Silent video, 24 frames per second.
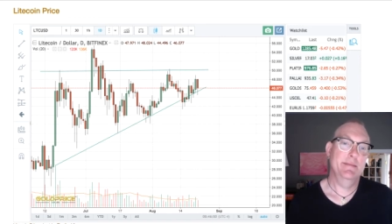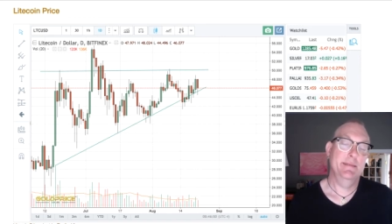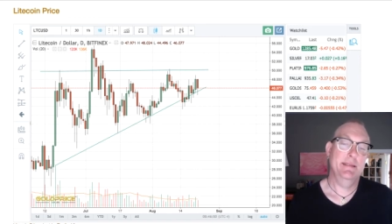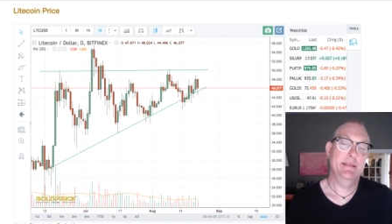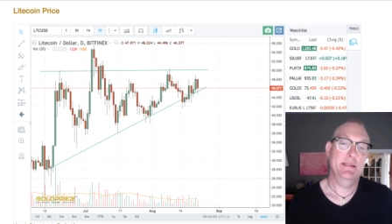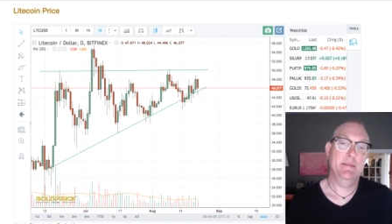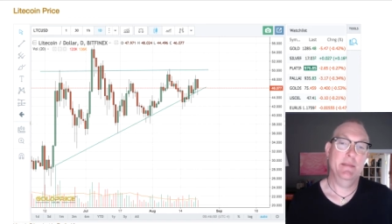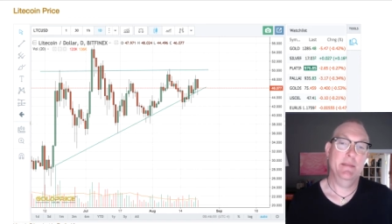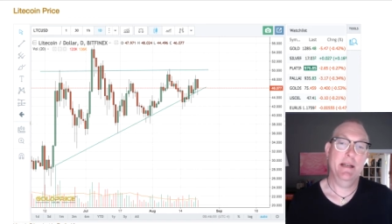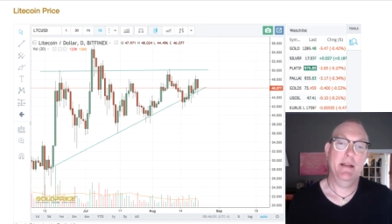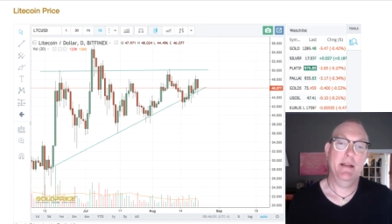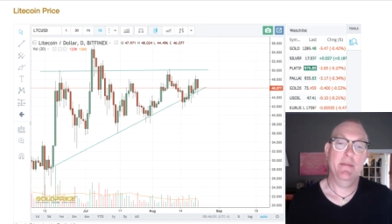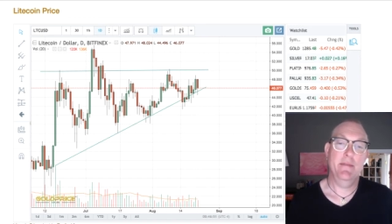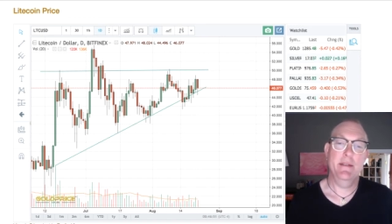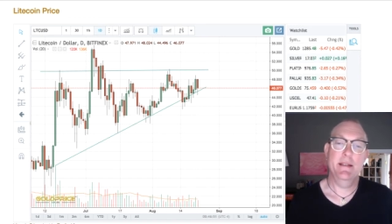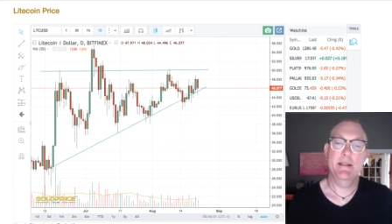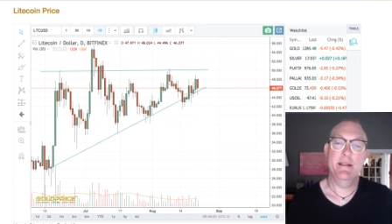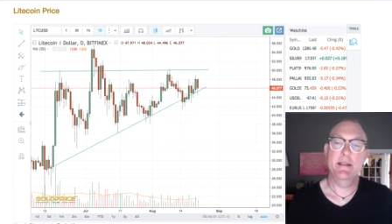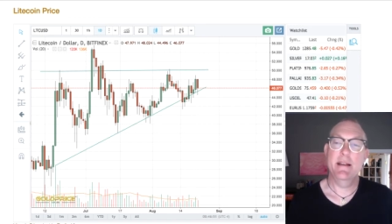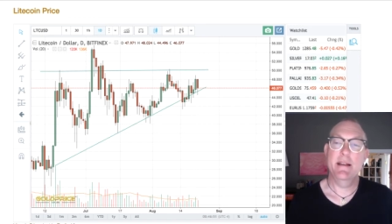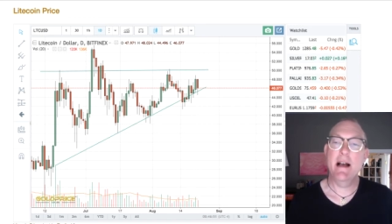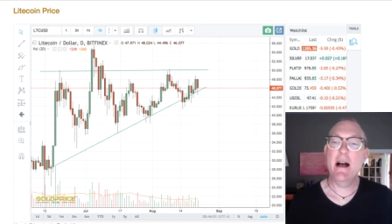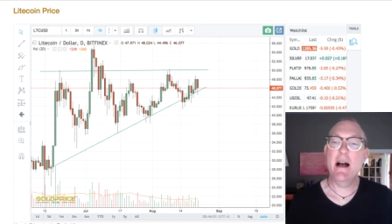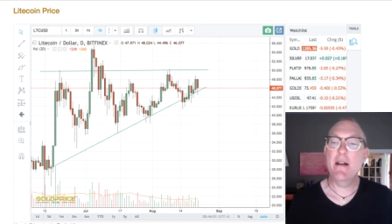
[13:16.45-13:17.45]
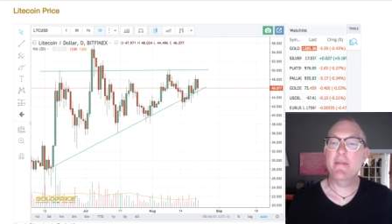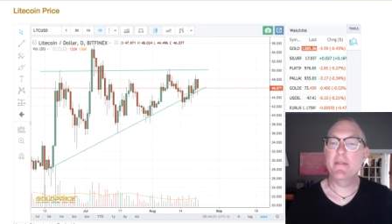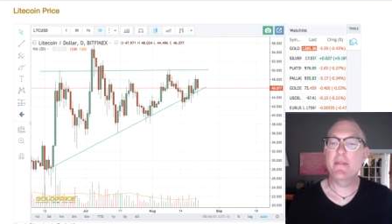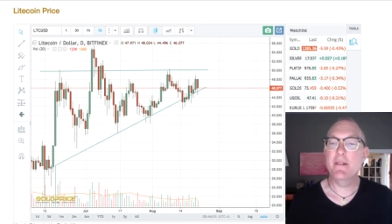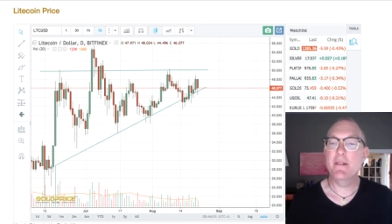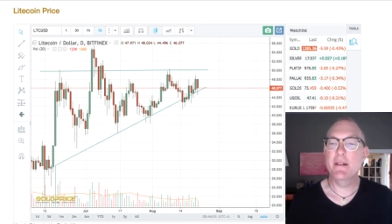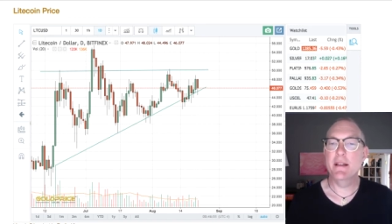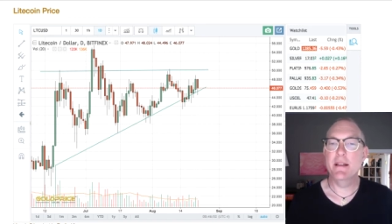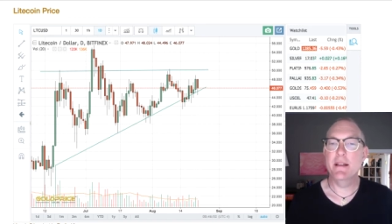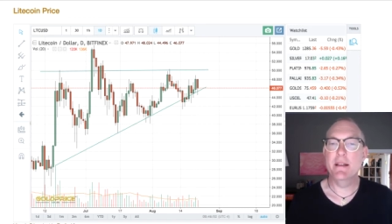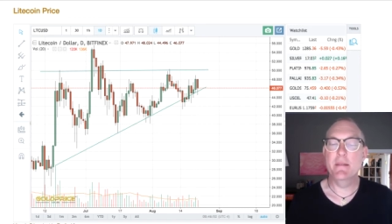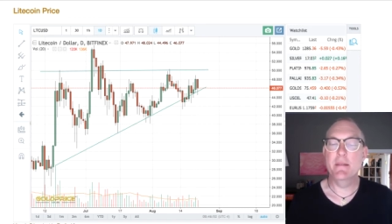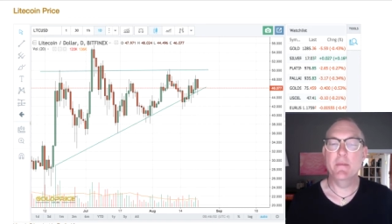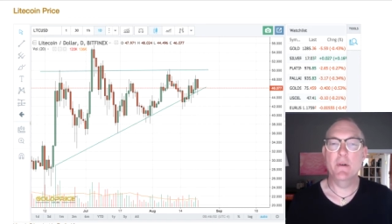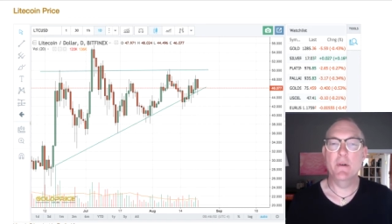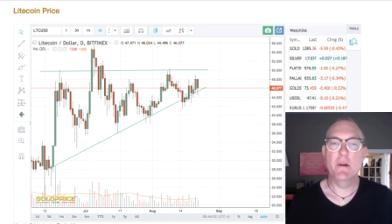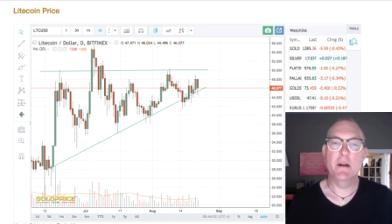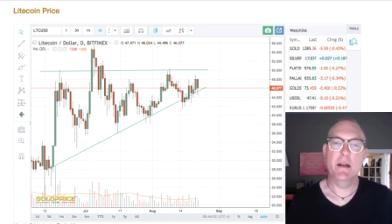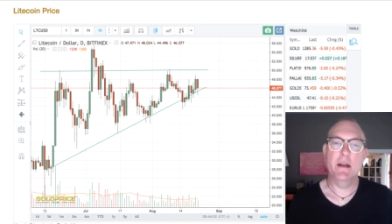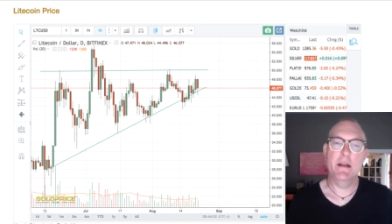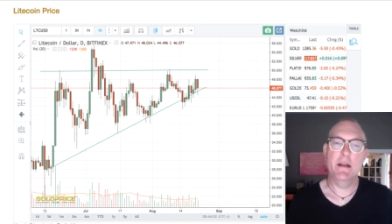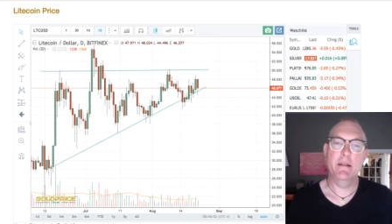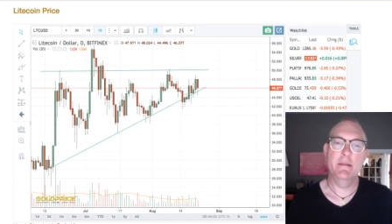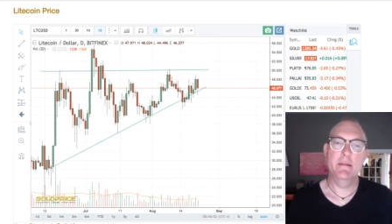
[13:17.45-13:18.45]
Some heavy stuff early in the
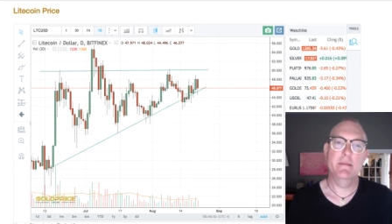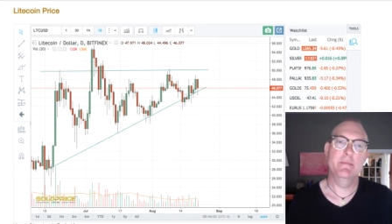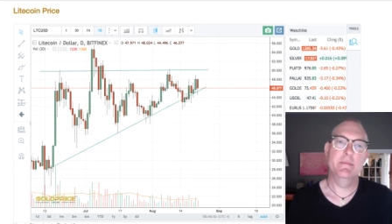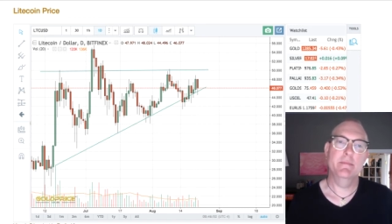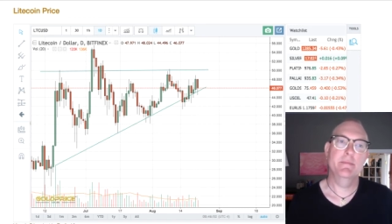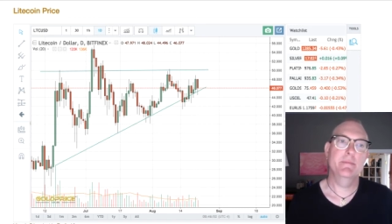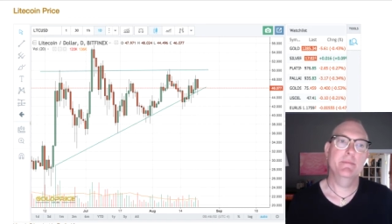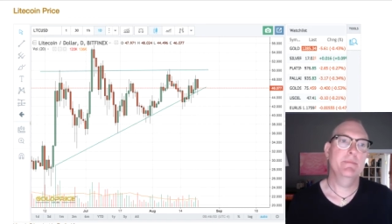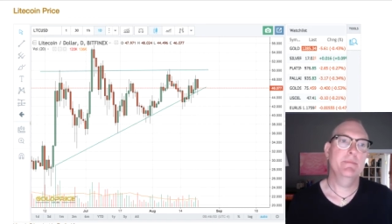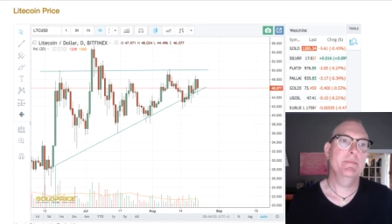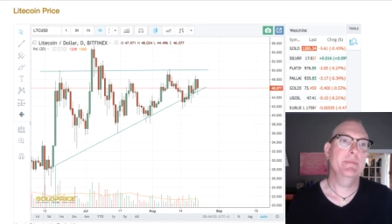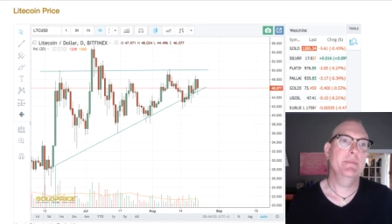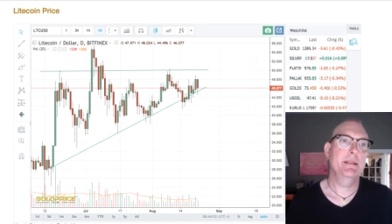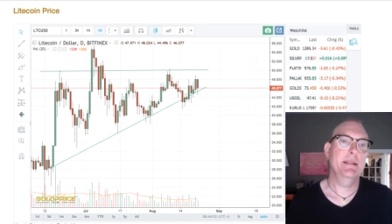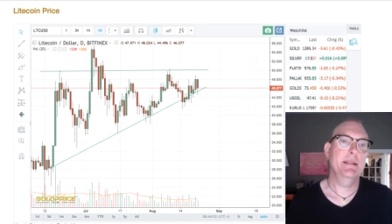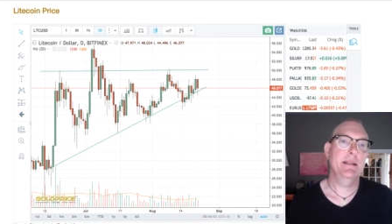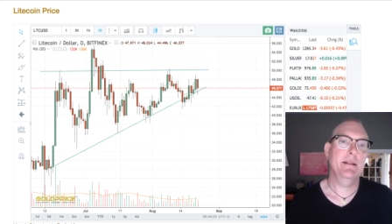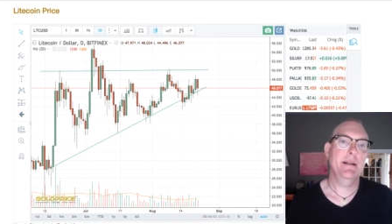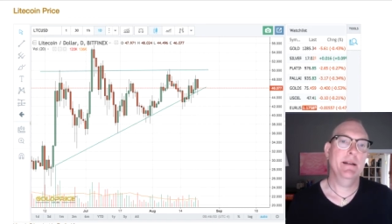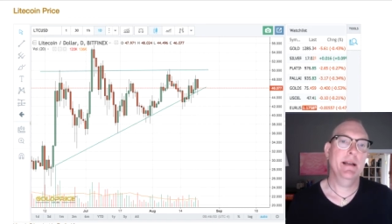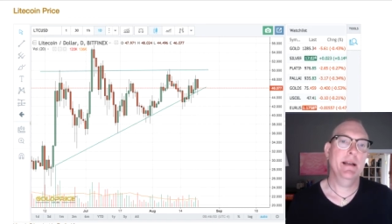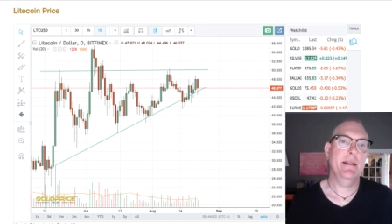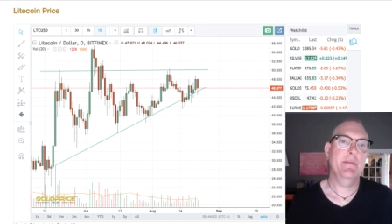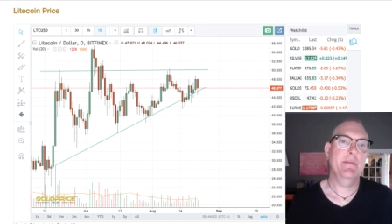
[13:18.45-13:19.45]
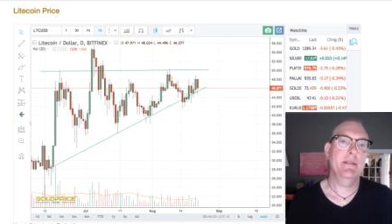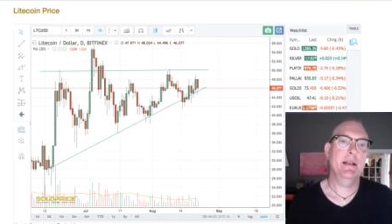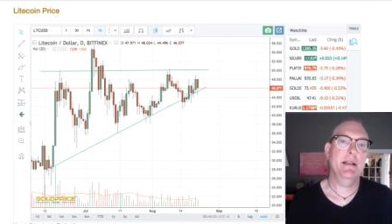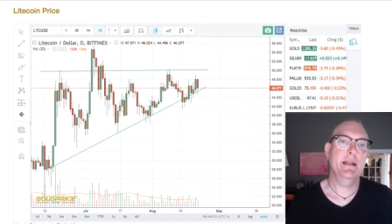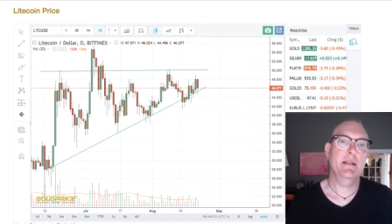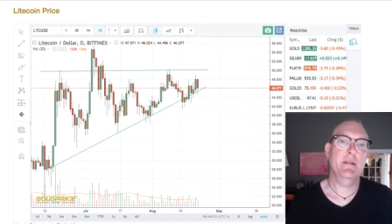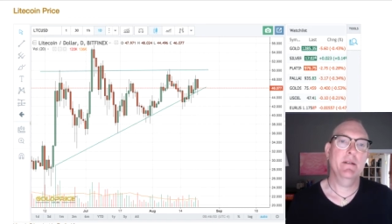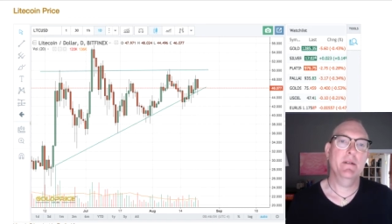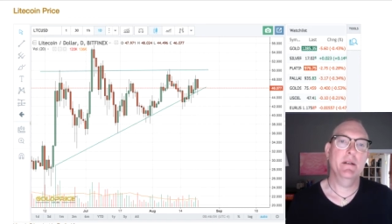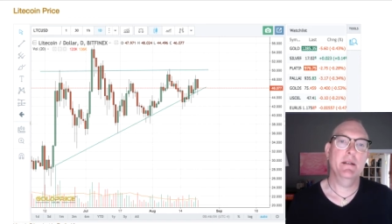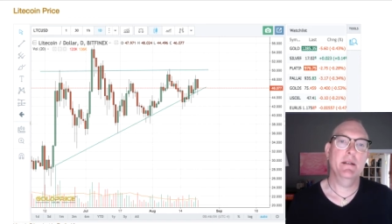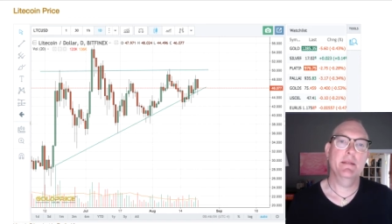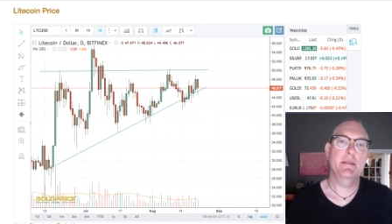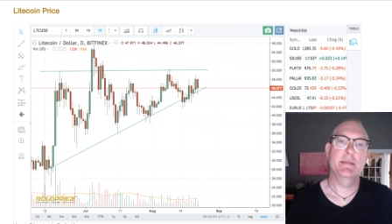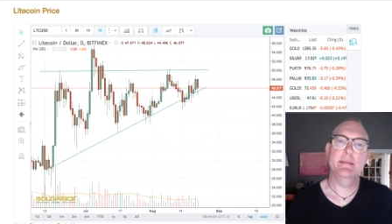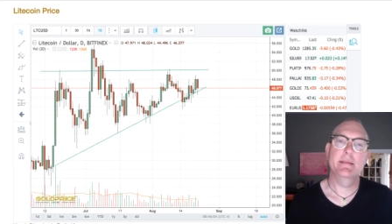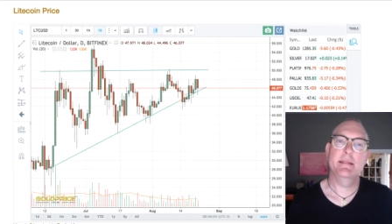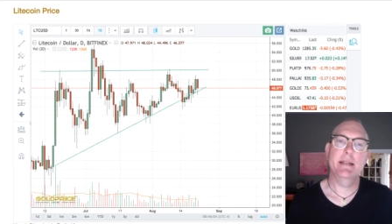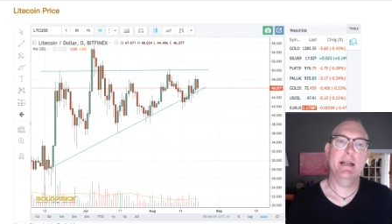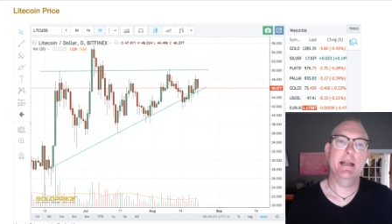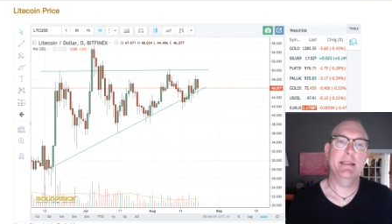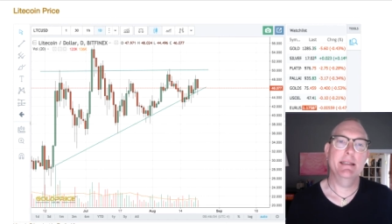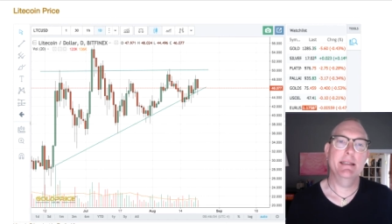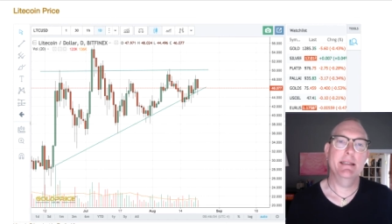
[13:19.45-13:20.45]
morning, but there you have Litecoin.
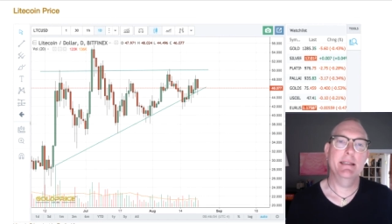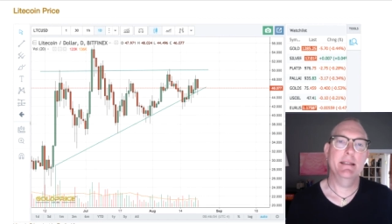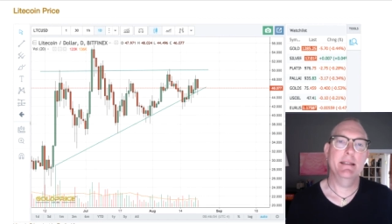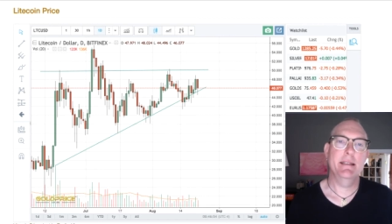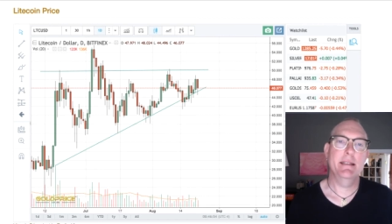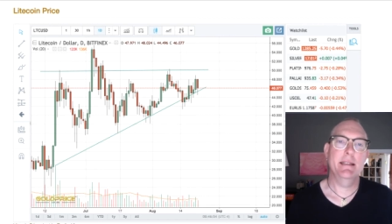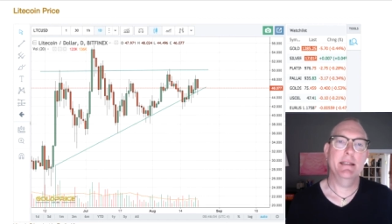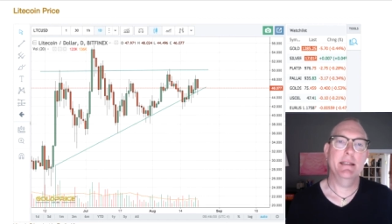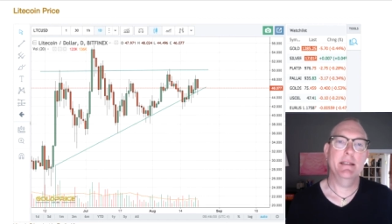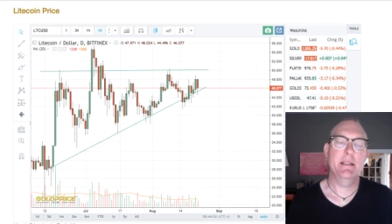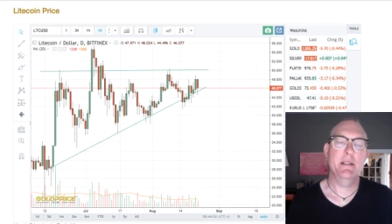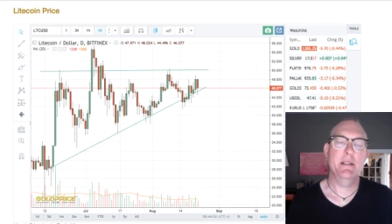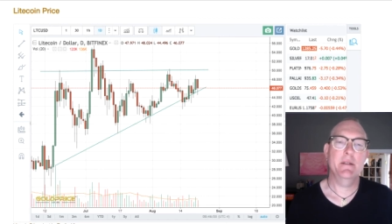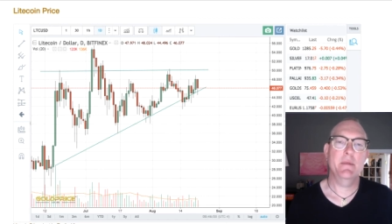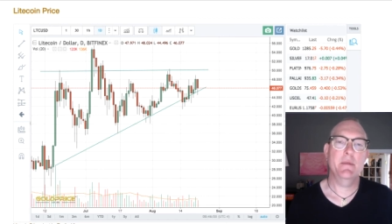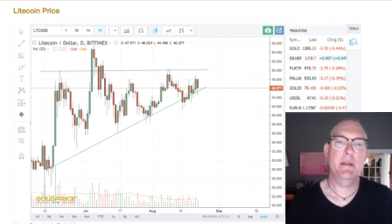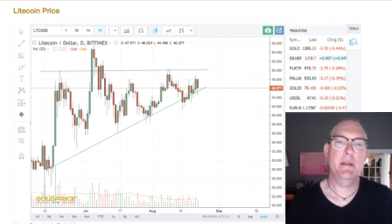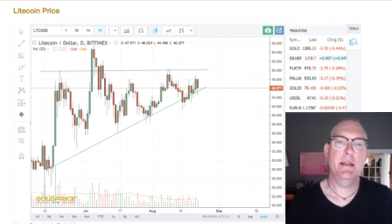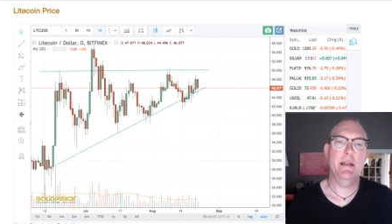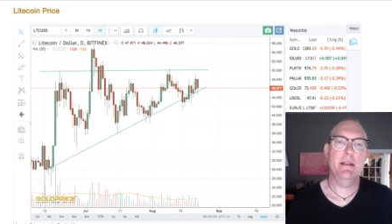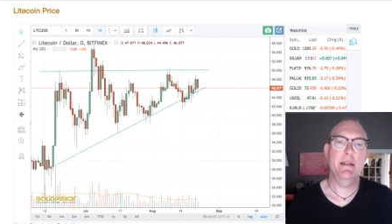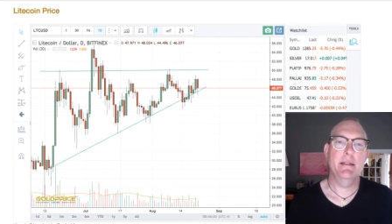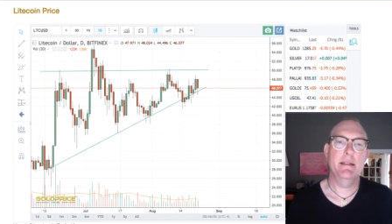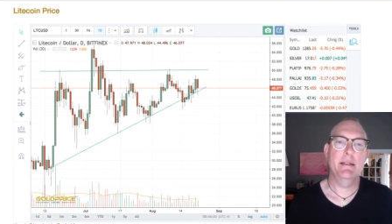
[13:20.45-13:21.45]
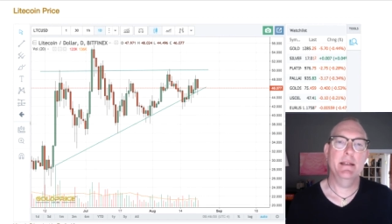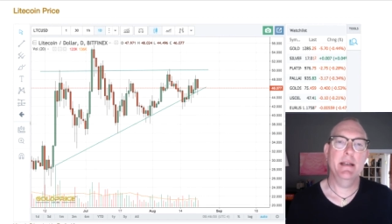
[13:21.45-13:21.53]
I still think it's sweet.